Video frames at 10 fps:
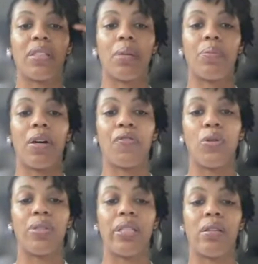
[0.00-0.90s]
a few
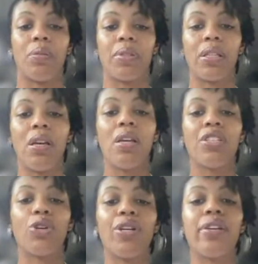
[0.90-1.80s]
tips.
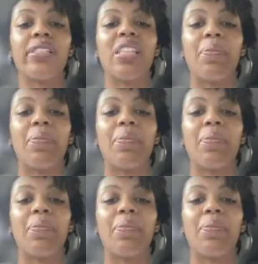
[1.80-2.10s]
So here are some